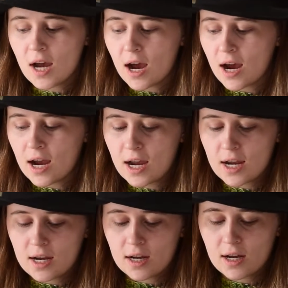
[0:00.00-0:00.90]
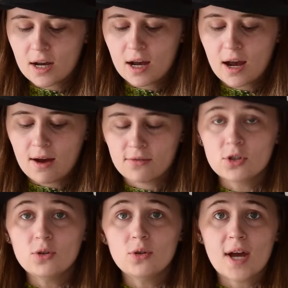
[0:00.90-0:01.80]
I have
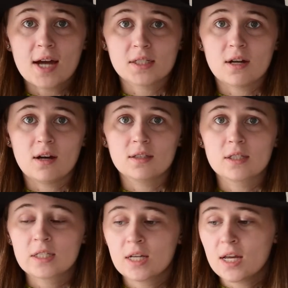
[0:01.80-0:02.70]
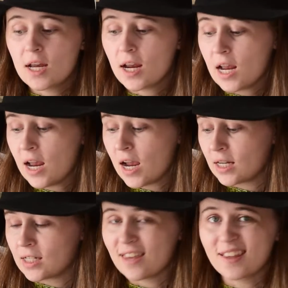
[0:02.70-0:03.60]
2 new cast-ons,
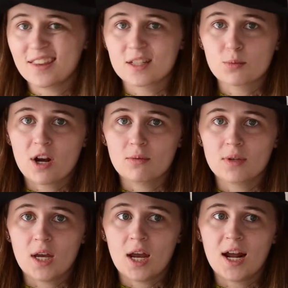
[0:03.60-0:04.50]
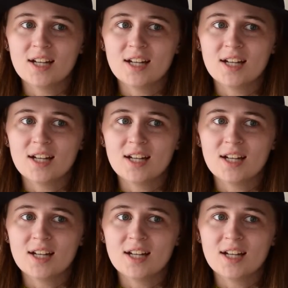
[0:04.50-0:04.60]
and I think that's probably it.